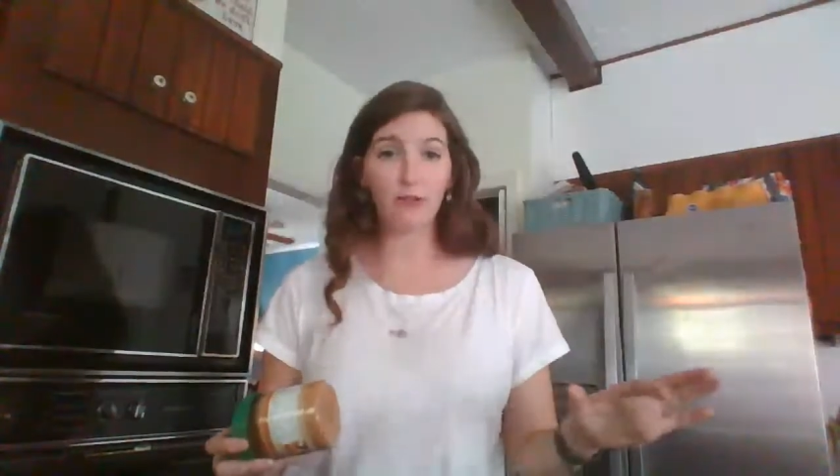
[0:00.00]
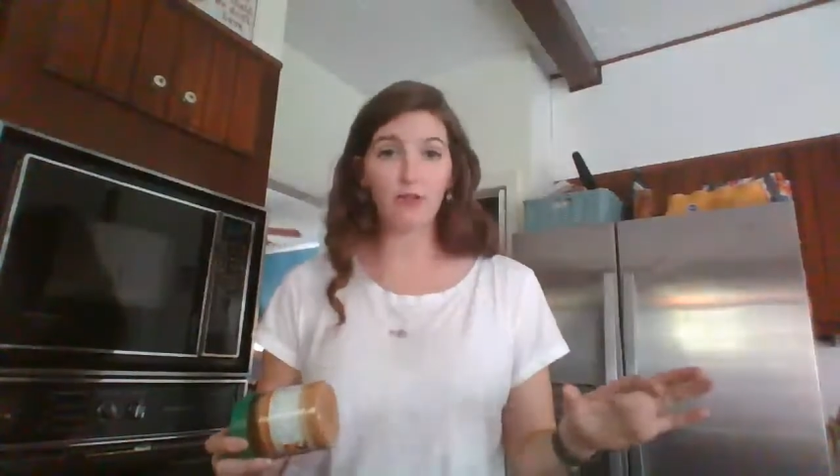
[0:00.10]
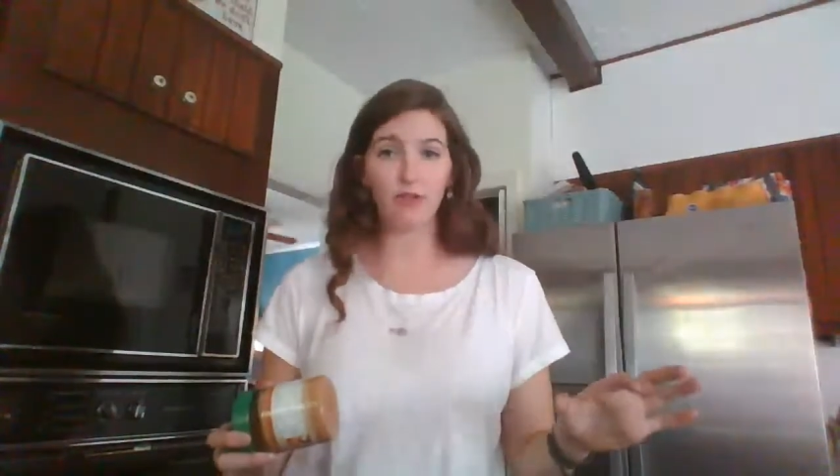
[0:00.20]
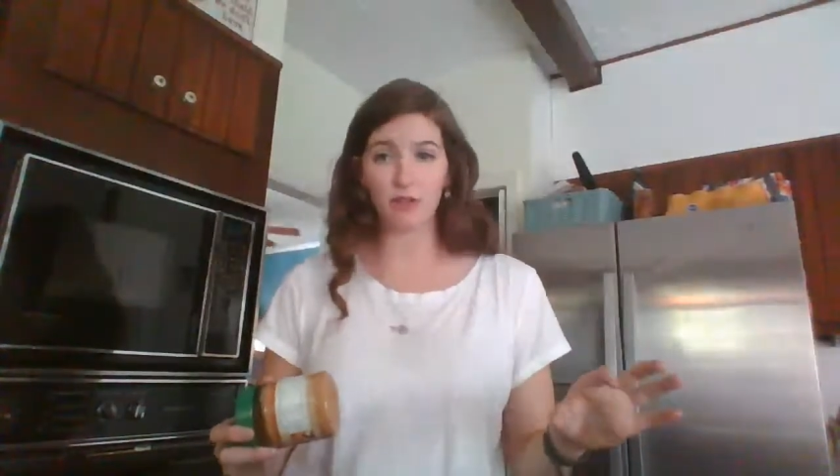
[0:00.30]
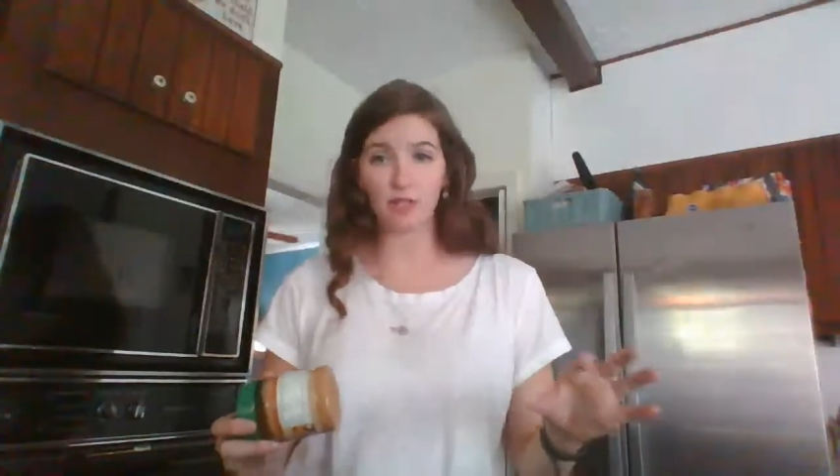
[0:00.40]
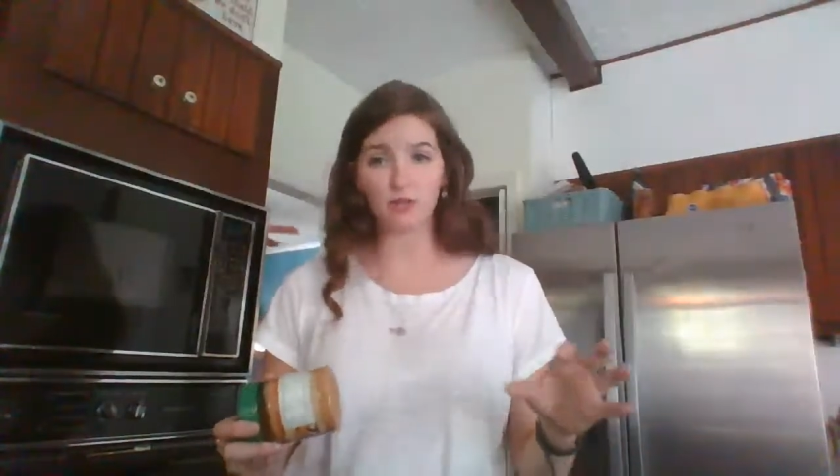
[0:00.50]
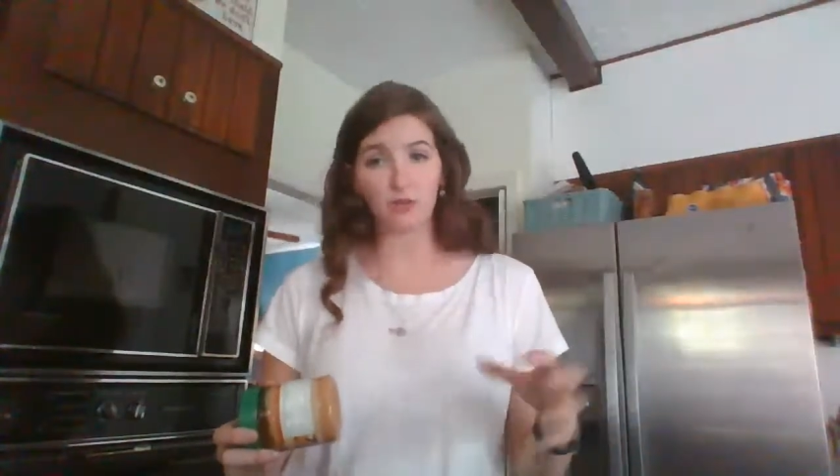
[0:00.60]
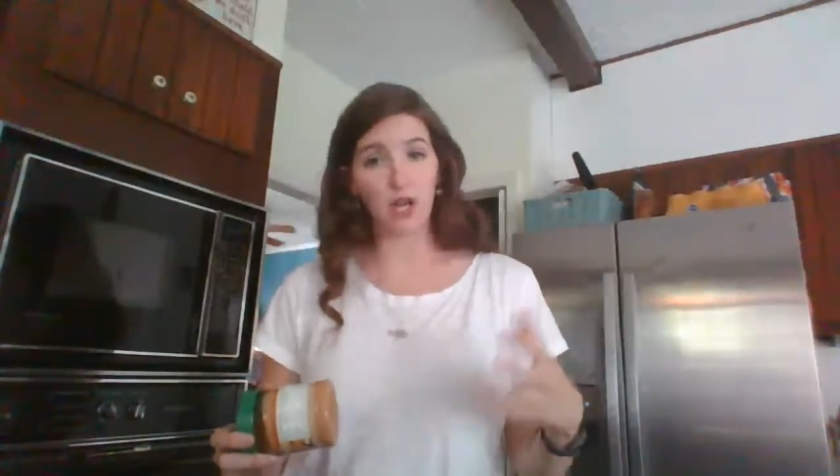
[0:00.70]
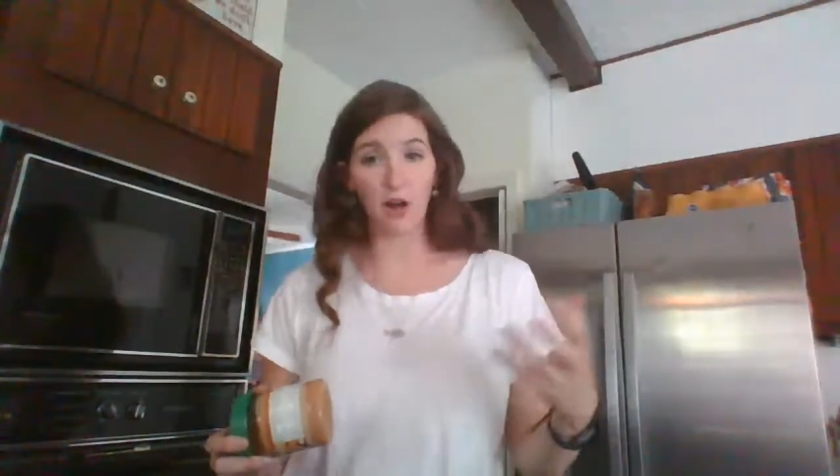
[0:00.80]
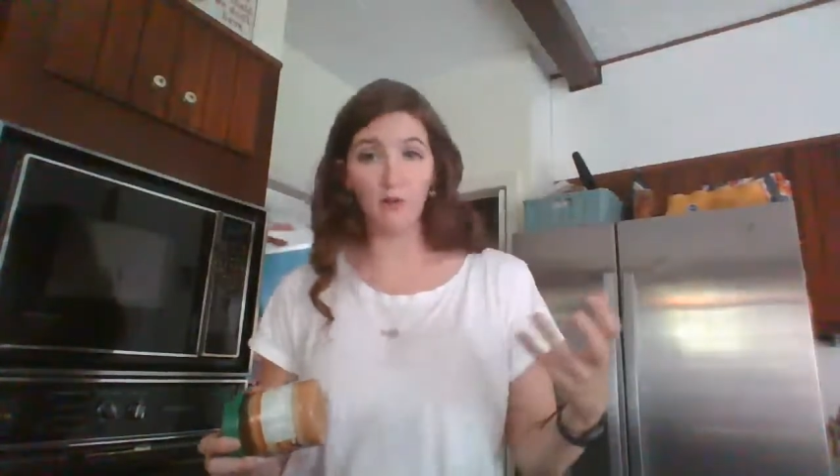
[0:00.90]
you can do
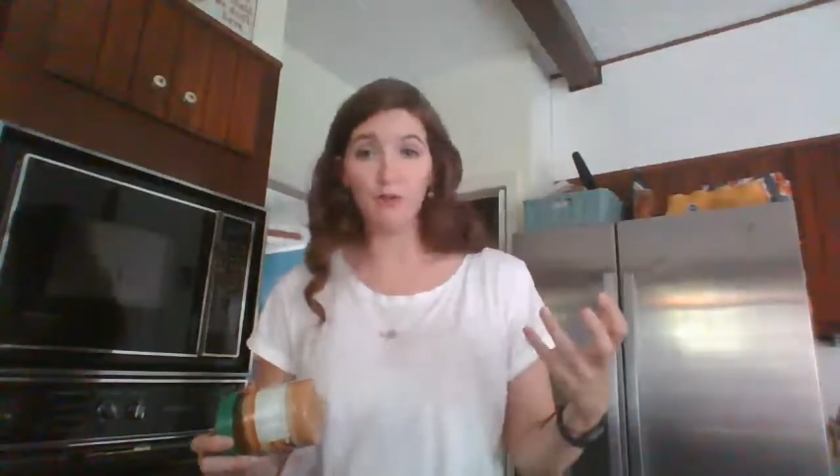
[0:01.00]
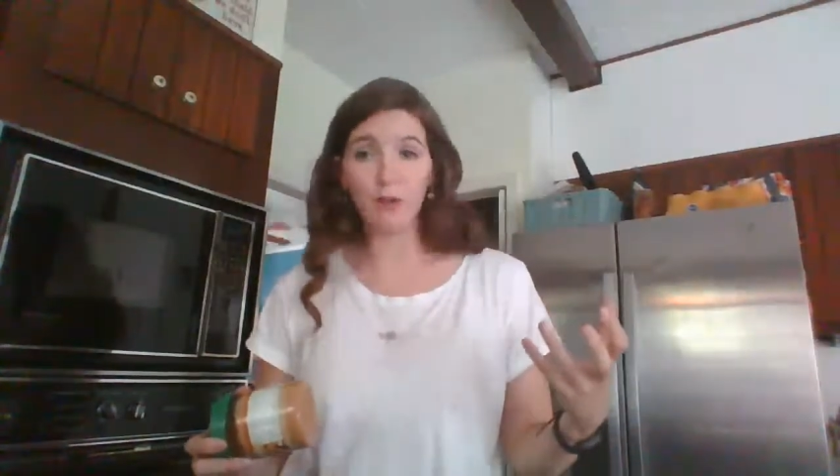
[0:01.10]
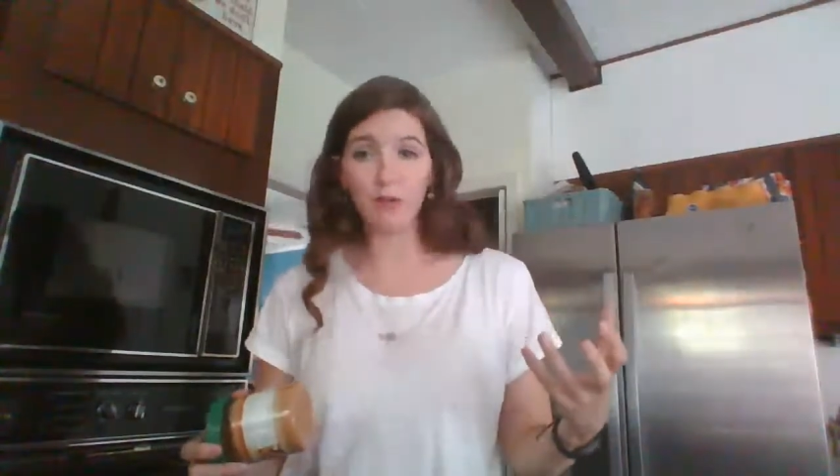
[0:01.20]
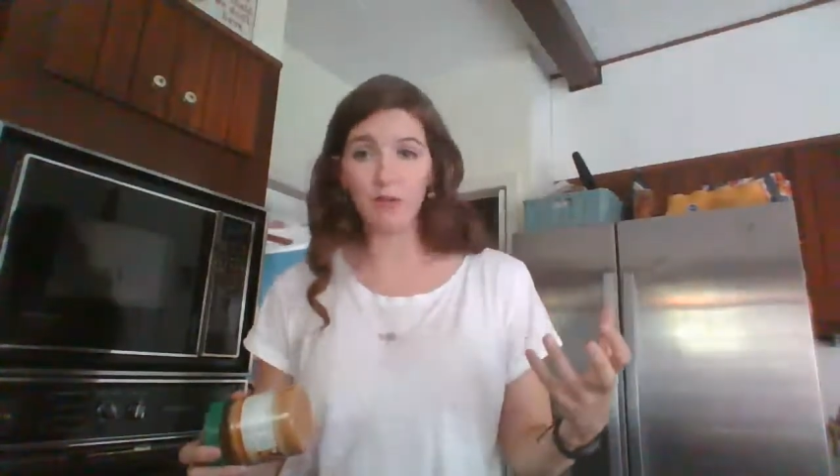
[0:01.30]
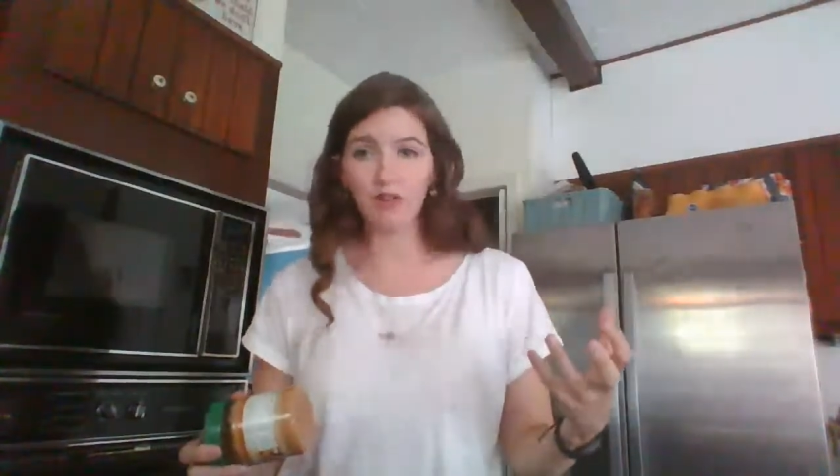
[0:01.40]
tofu.